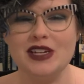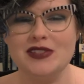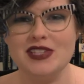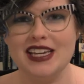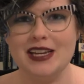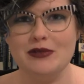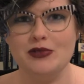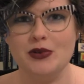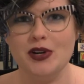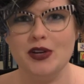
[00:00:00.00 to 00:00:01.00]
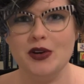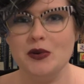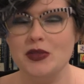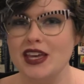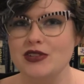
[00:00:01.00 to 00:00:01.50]
I've signed up for Yoga
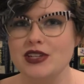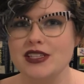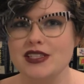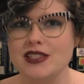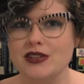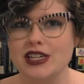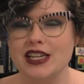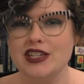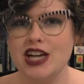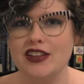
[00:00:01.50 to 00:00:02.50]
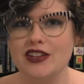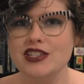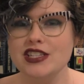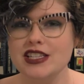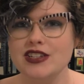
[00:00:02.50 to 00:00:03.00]
with Adrienne's 30-day
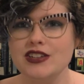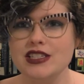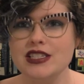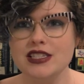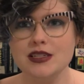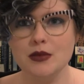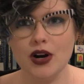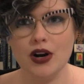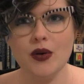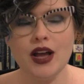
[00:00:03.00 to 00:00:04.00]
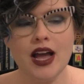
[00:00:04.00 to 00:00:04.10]
challenge that starts tomorrow.